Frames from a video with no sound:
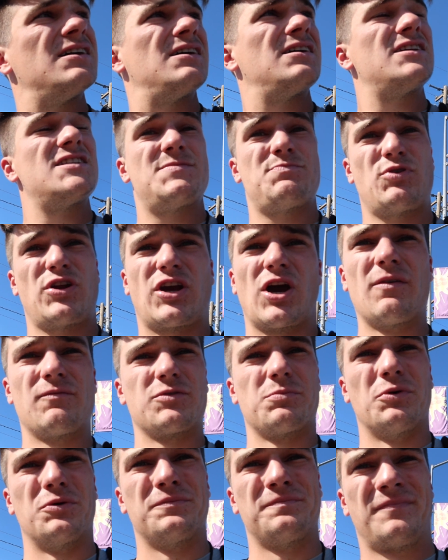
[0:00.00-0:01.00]
it's pretty
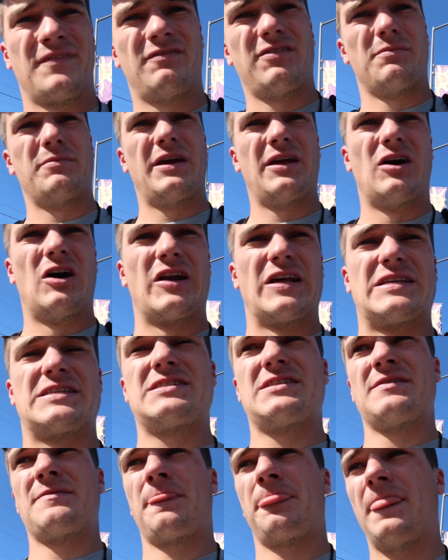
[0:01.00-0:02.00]
comfortable, if I'm being
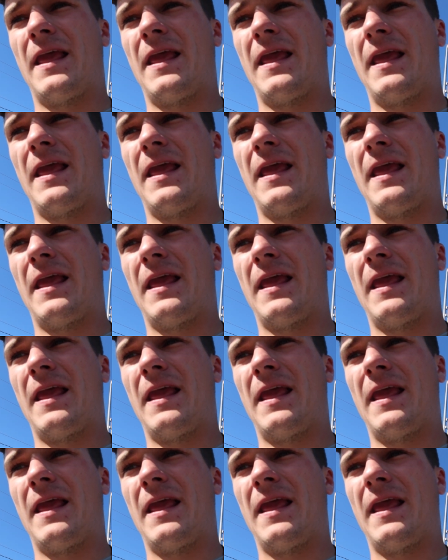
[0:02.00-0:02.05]
honest.